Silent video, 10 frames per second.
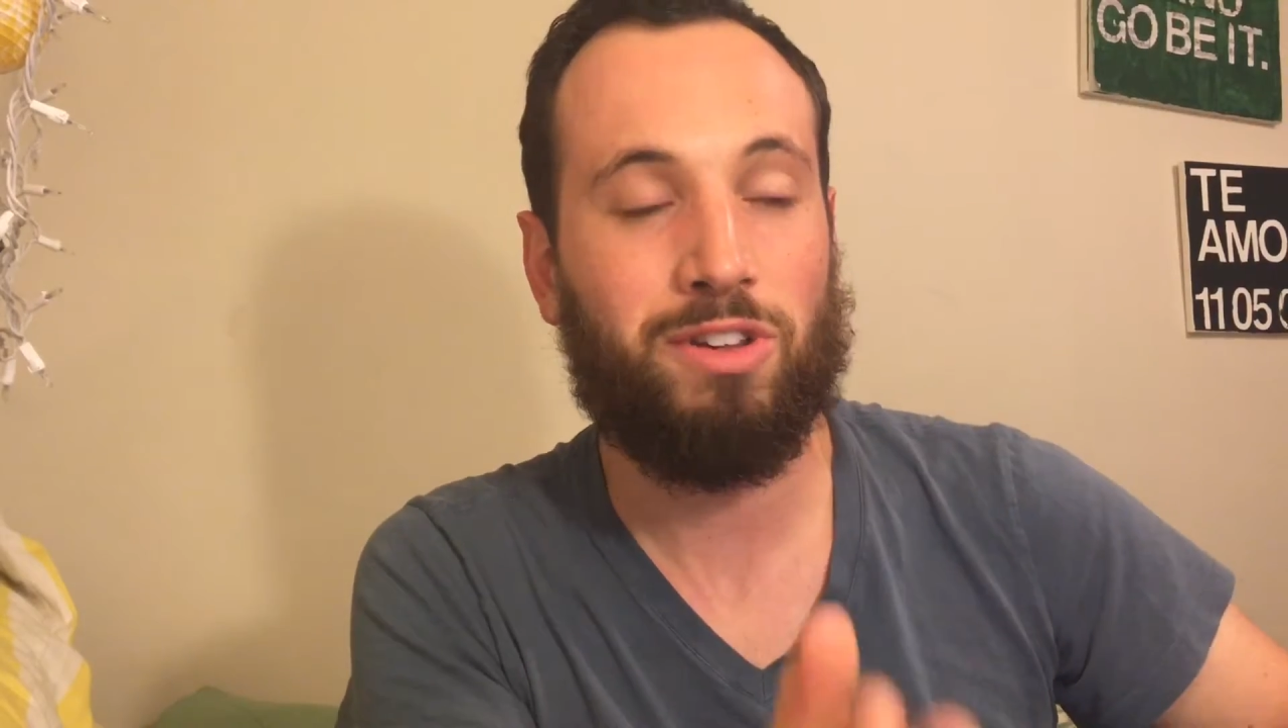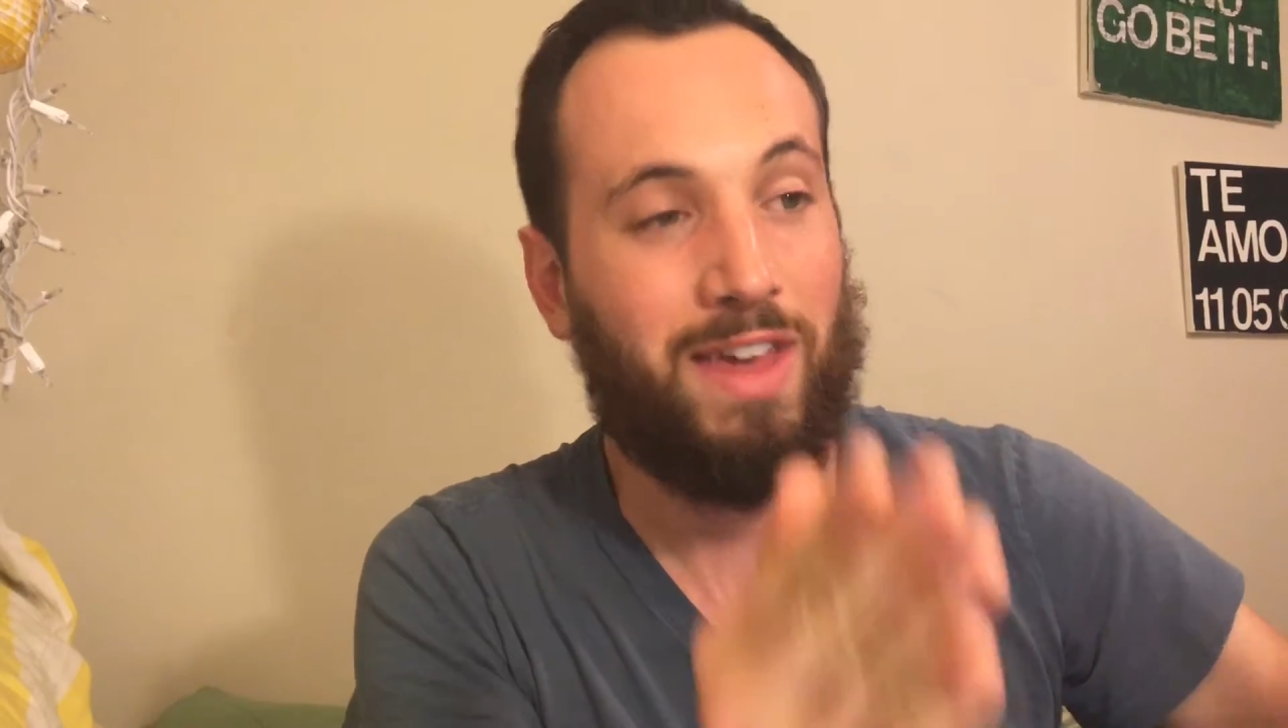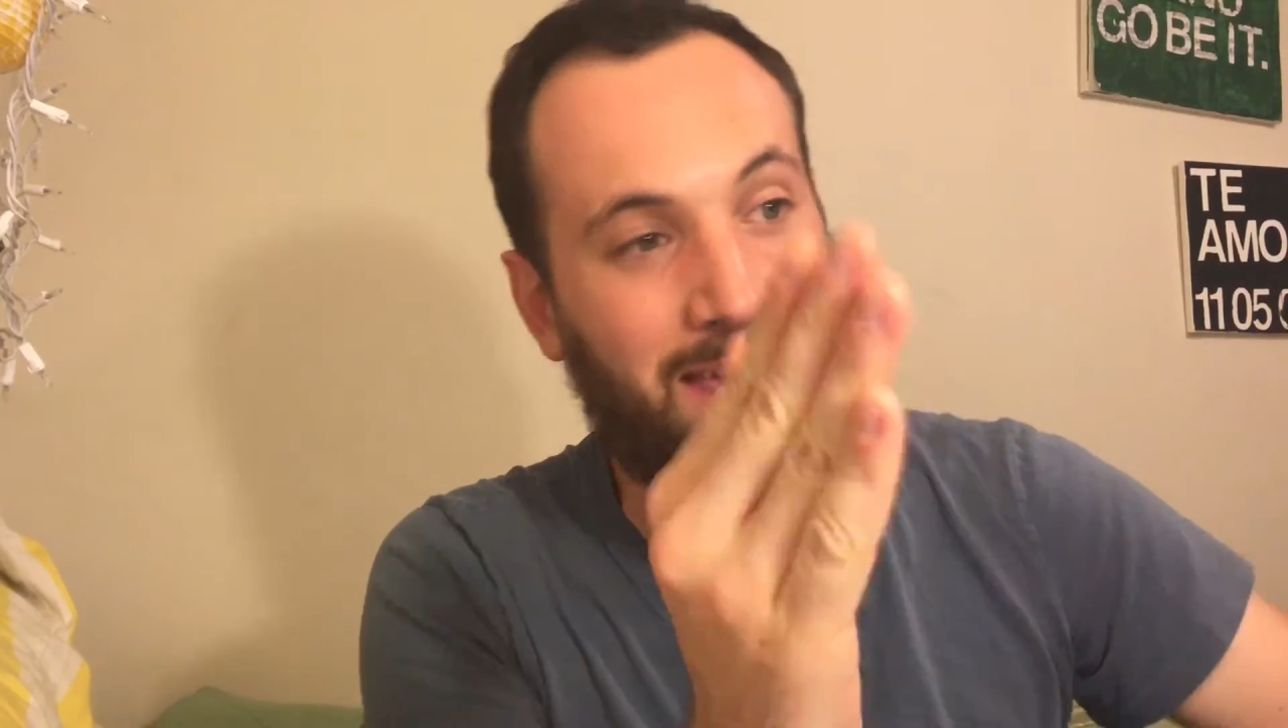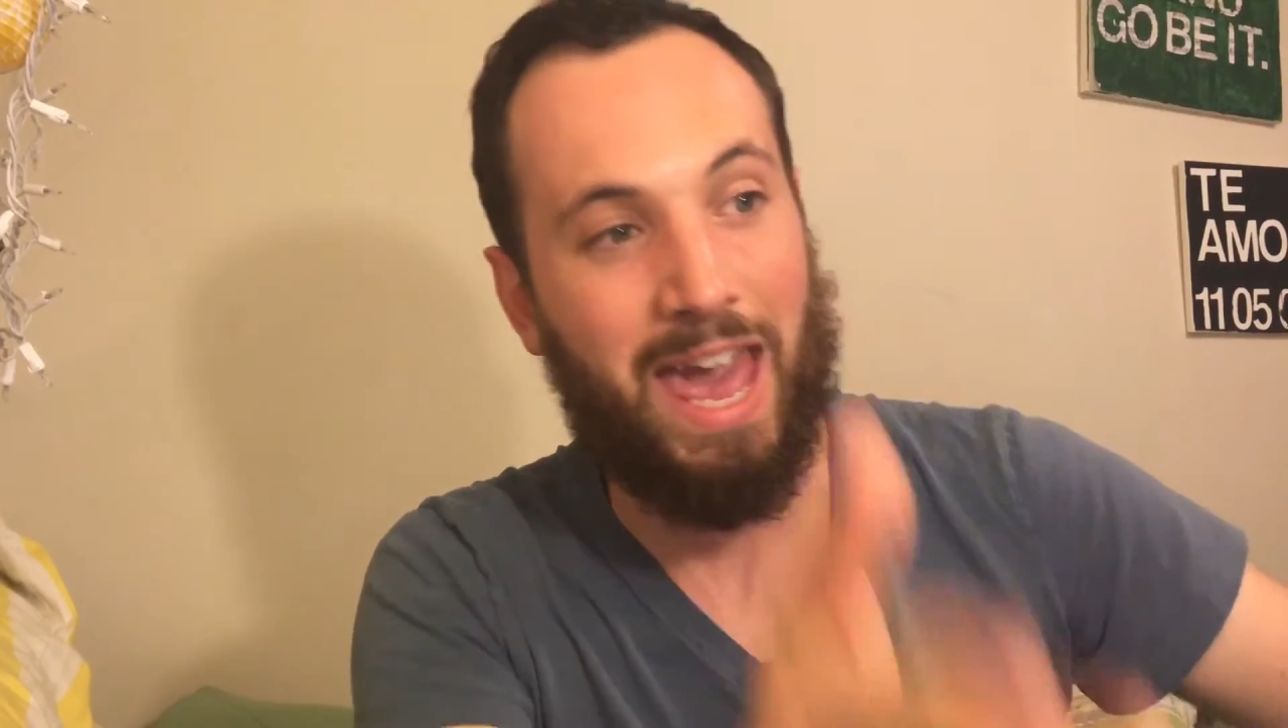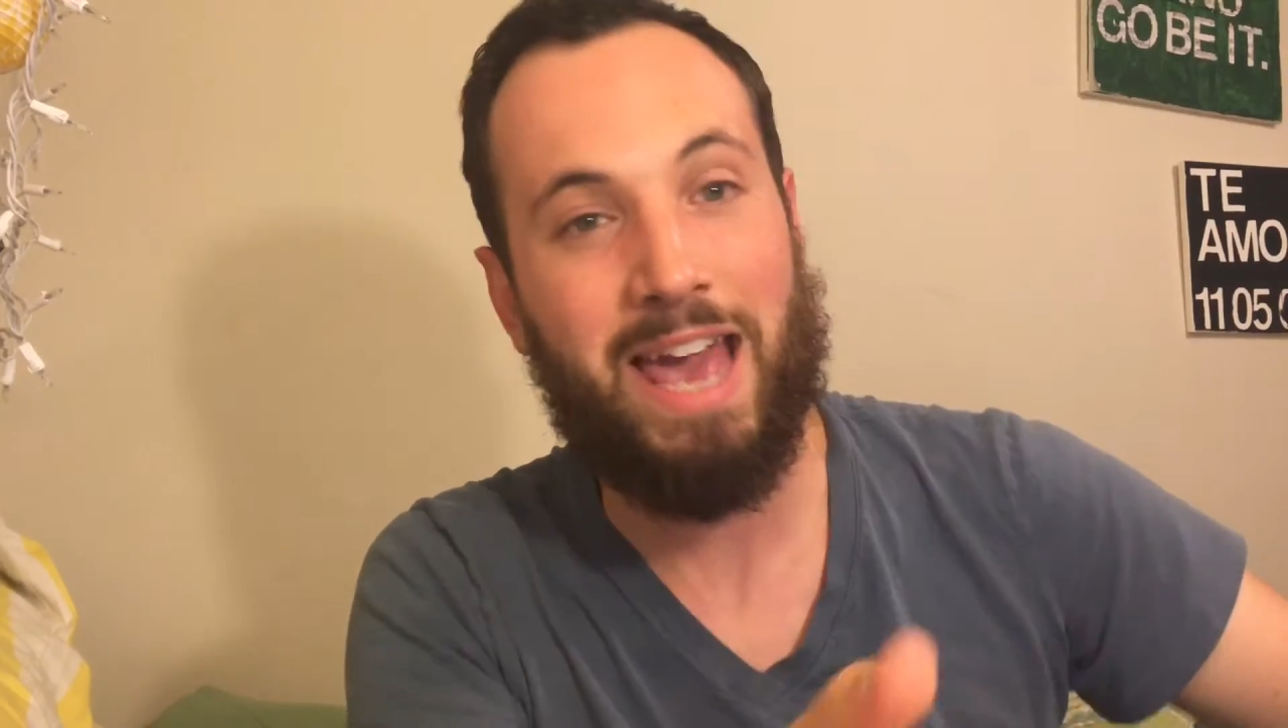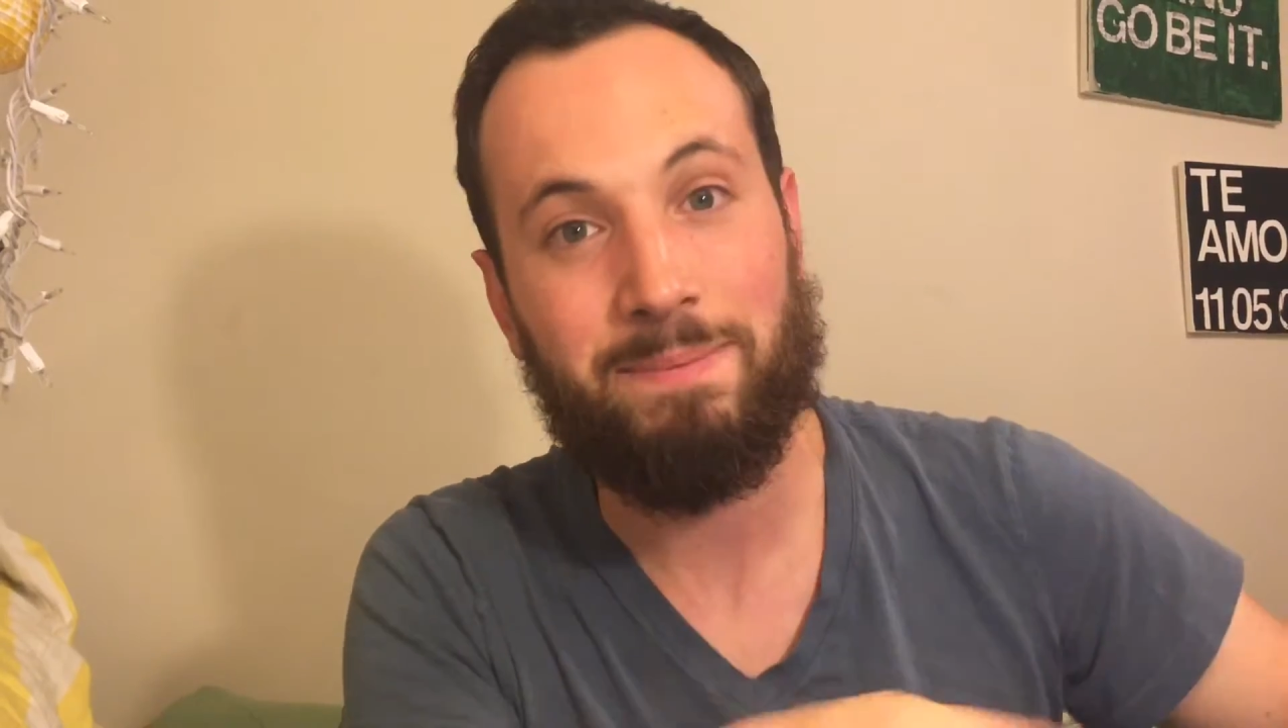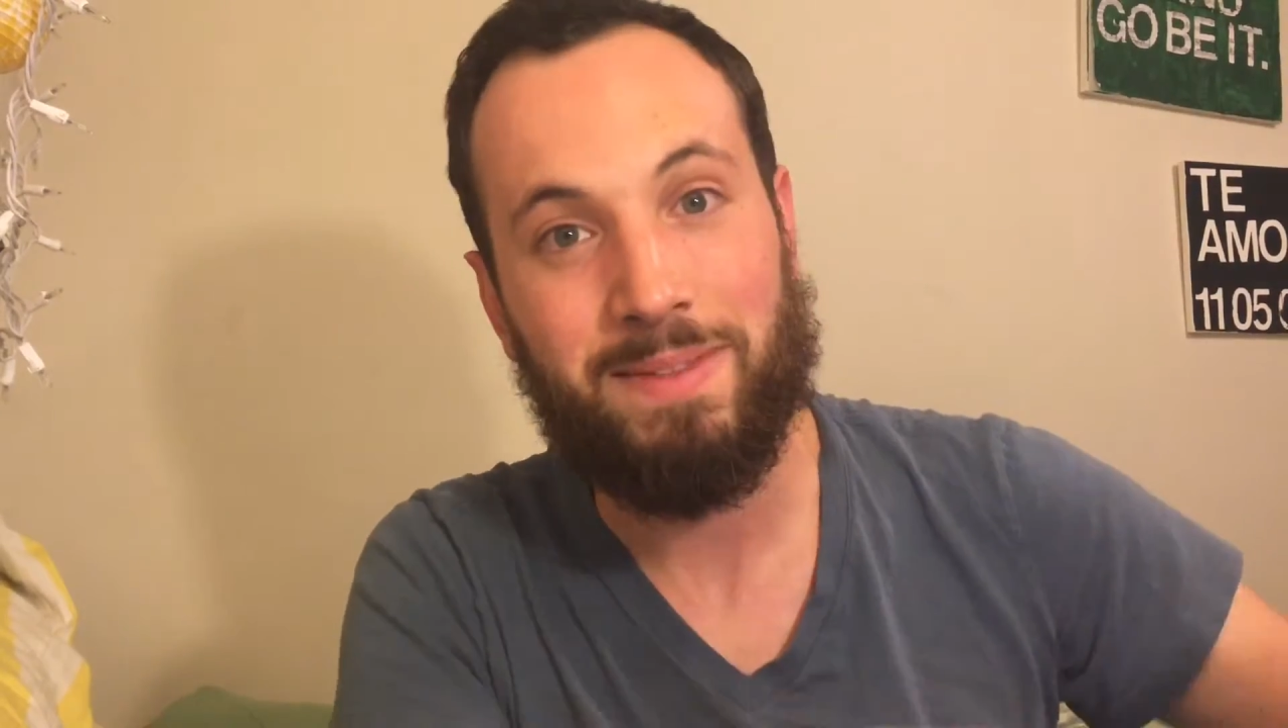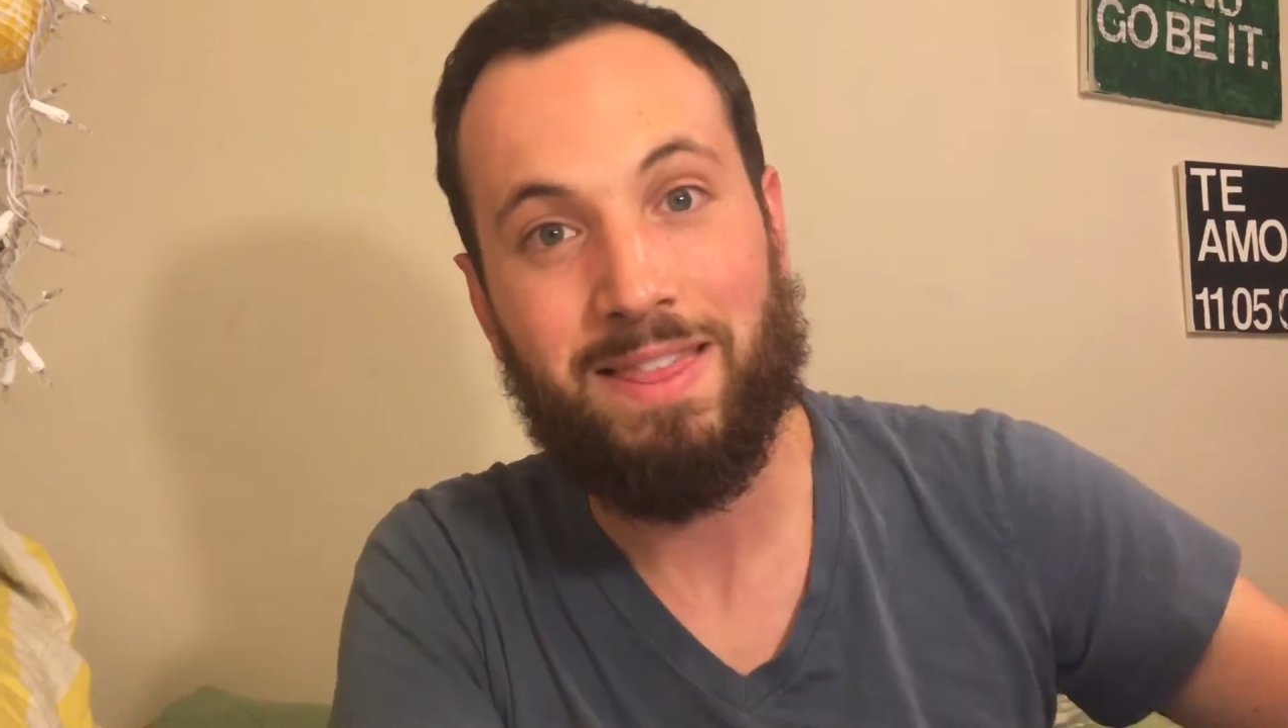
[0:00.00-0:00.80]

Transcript: like, hey,